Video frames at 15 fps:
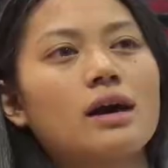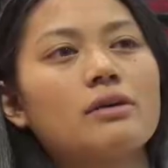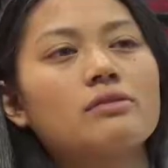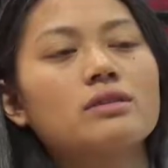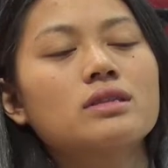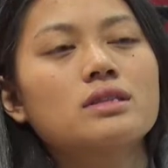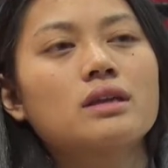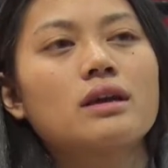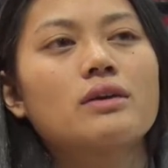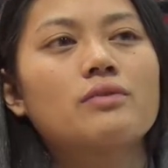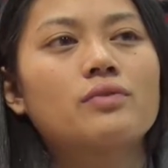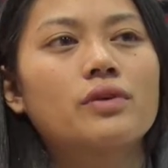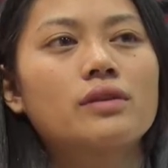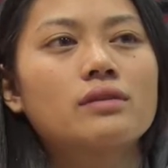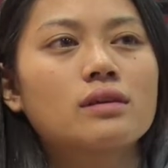I would say
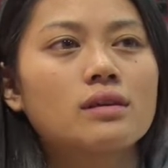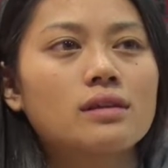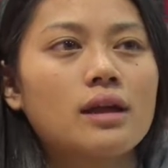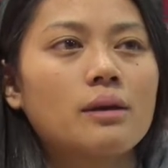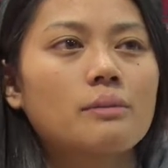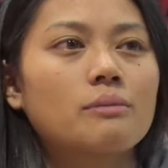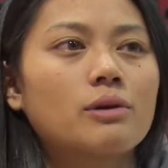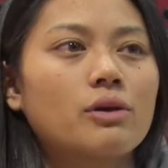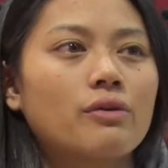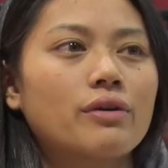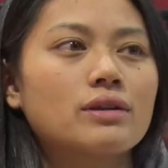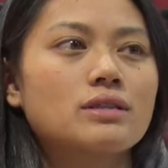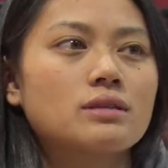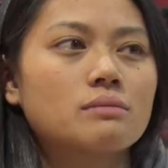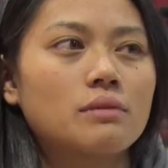one thing that I'm
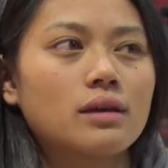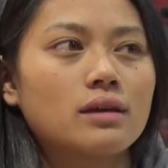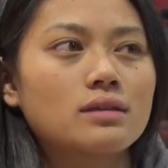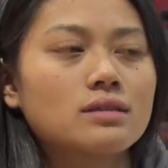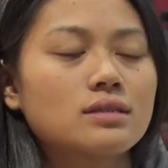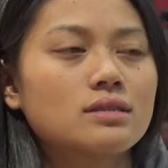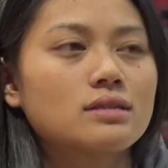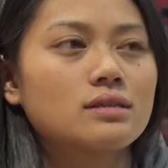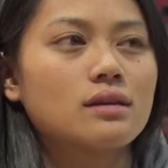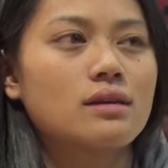going to miss